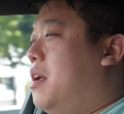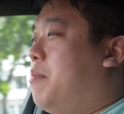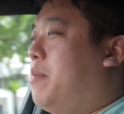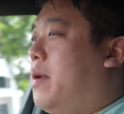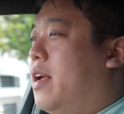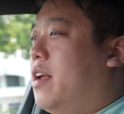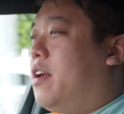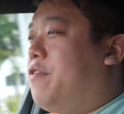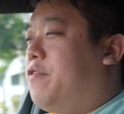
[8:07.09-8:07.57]

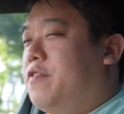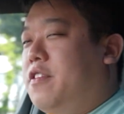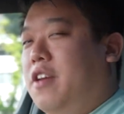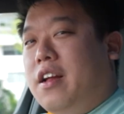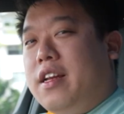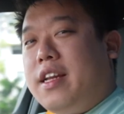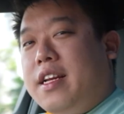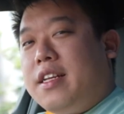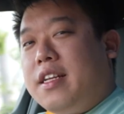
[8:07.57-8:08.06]
But if
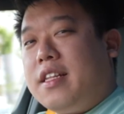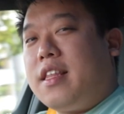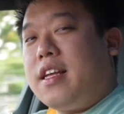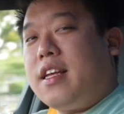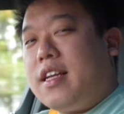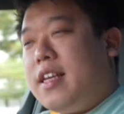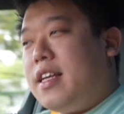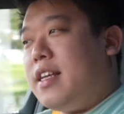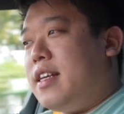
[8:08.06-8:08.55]
not
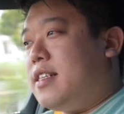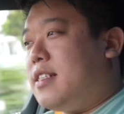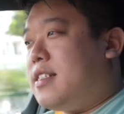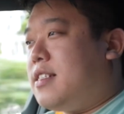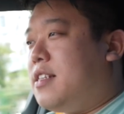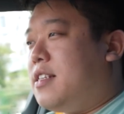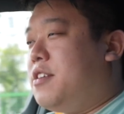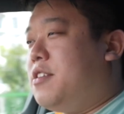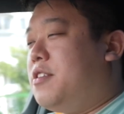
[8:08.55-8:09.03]
anything, it is
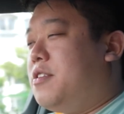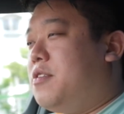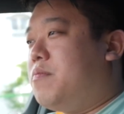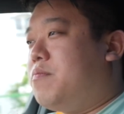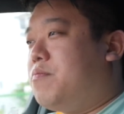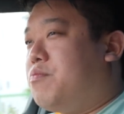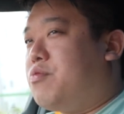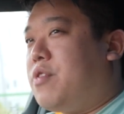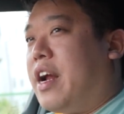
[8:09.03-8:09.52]
still
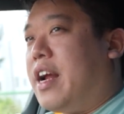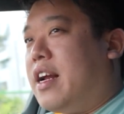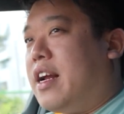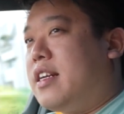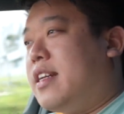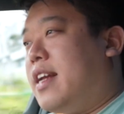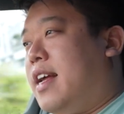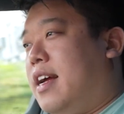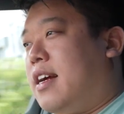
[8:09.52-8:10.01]

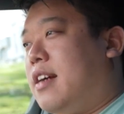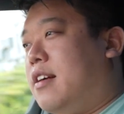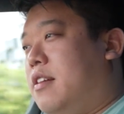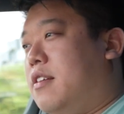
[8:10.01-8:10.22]
breakneck